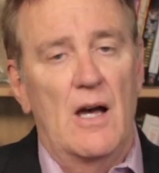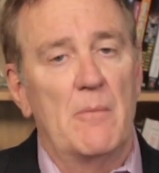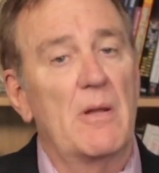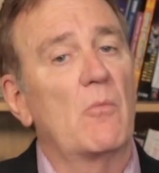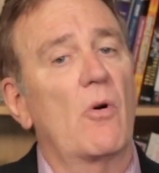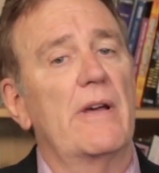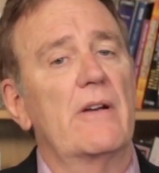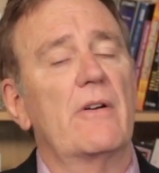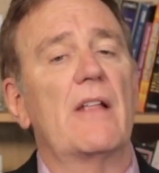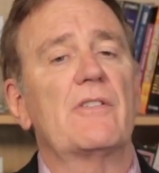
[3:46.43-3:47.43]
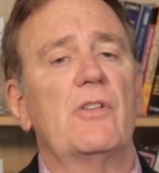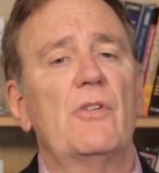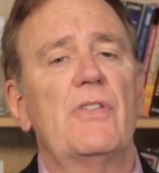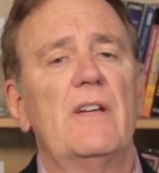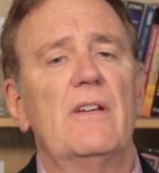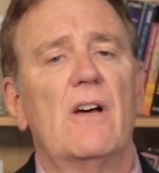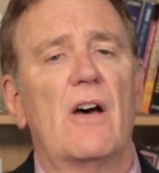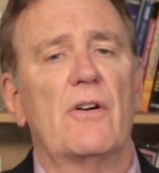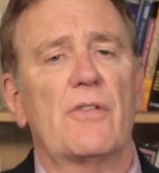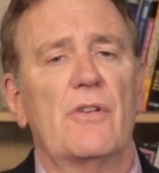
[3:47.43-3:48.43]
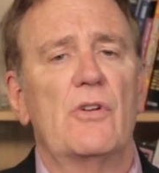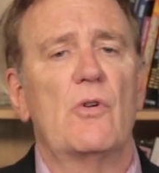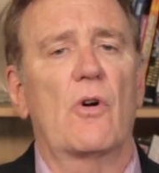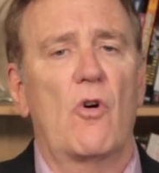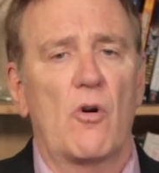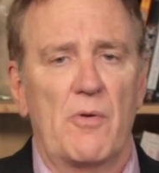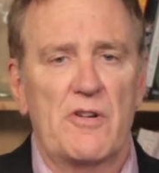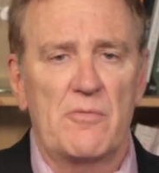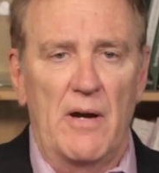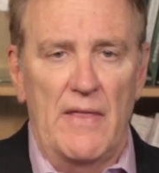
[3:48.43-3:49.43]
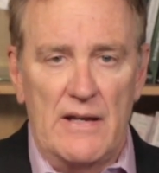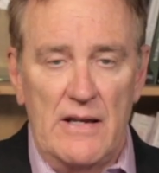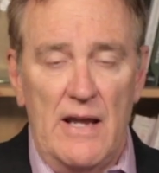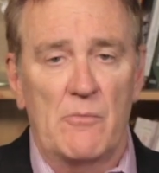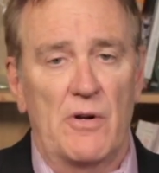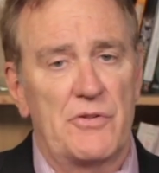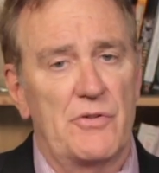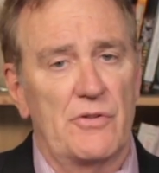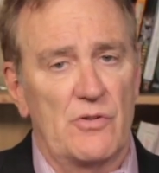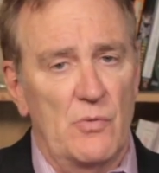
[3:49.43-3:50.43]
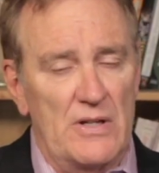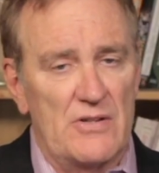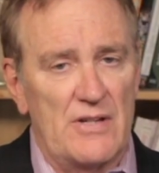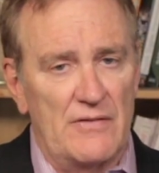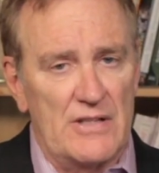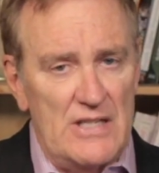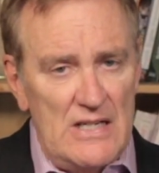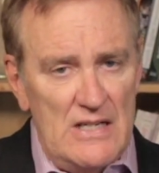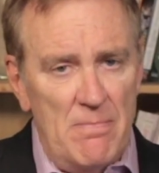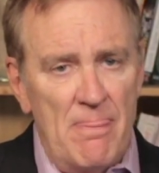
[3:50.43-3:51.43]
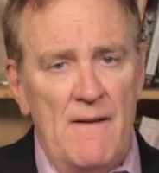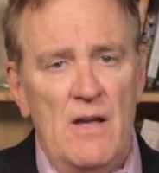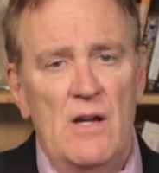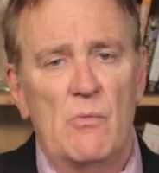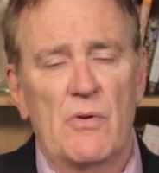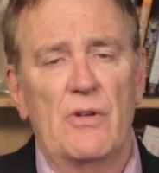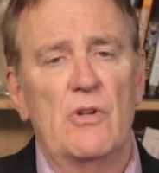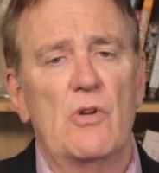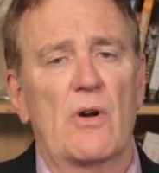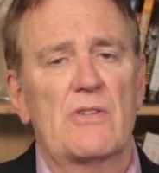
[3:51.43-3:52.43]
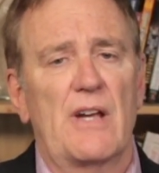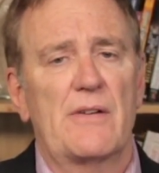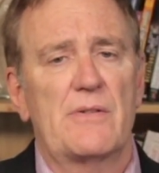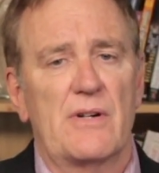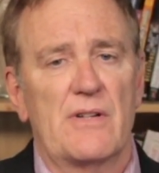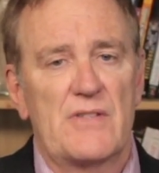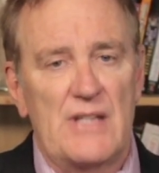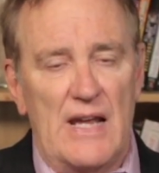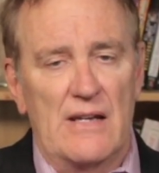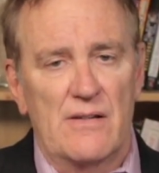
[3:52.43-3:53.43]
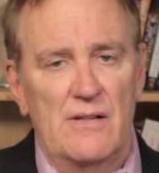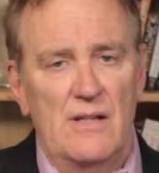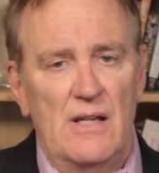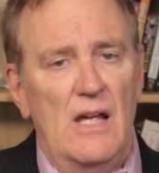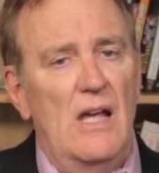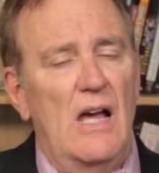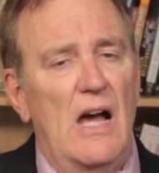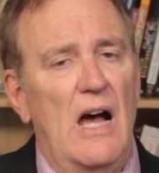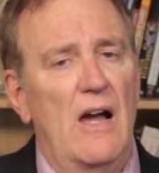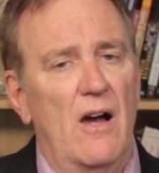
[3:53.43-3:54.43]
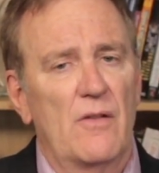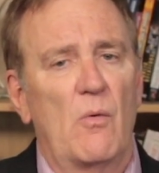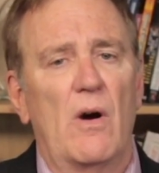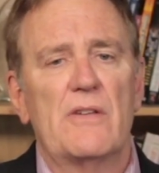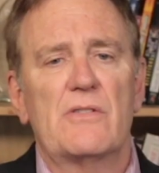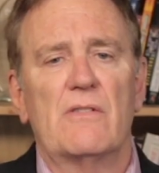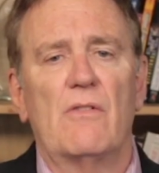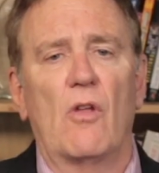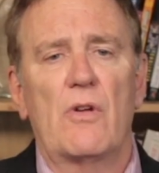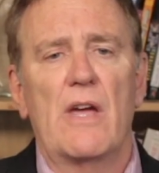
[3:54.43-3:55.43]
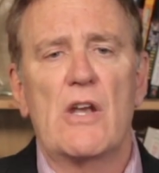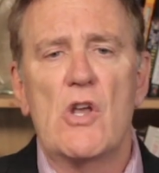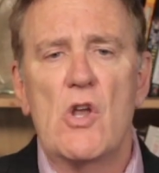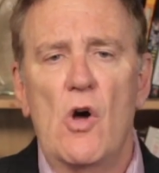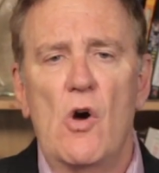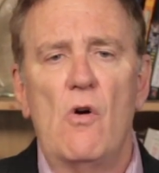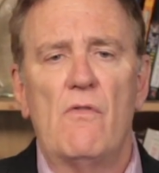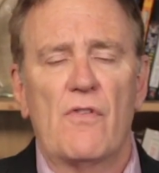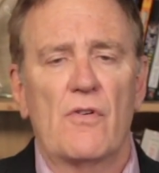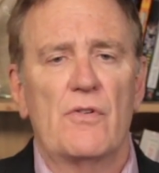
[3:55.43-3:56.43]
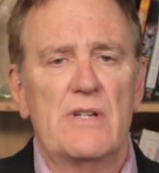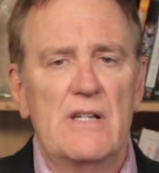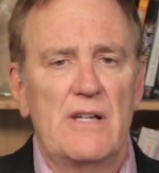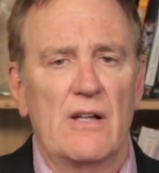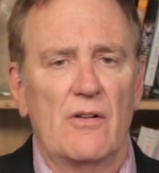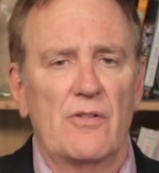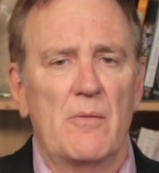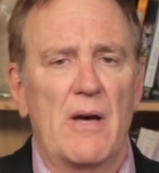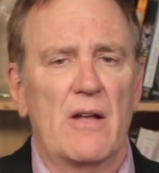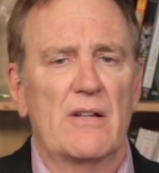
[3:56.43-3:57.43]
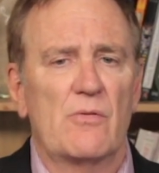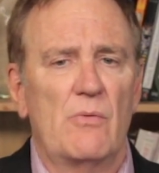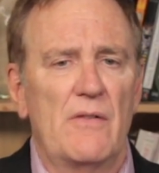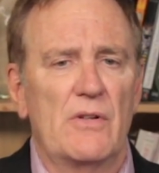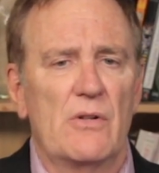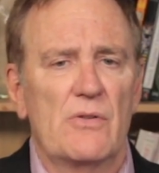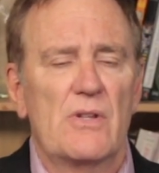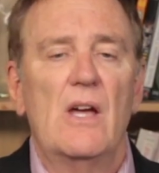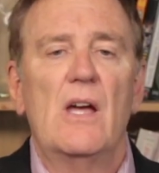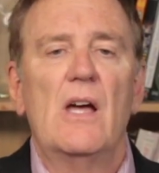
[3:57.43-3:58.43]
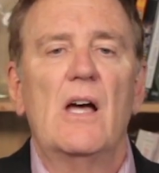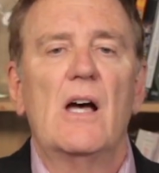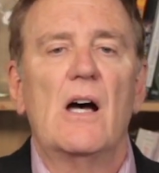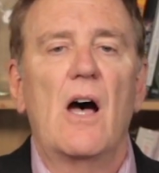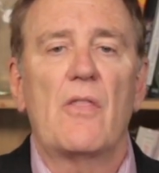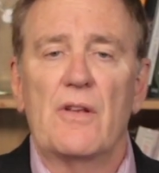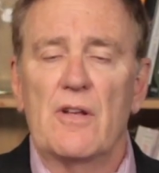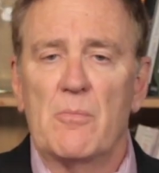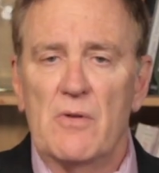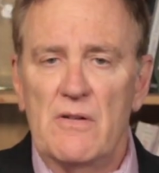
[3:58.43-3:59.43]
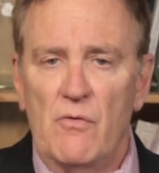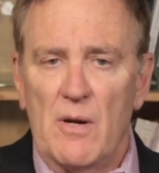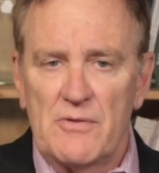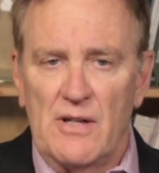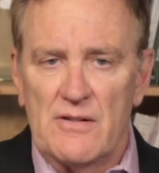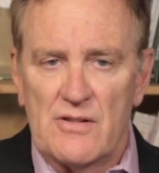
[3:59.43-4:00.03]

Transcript: A bit more internet sleuthing unearthed a New York corporation by that name registered in 2017 with the New York Secretary of State. I otherwise could locate no further details about its revenues other than a brief website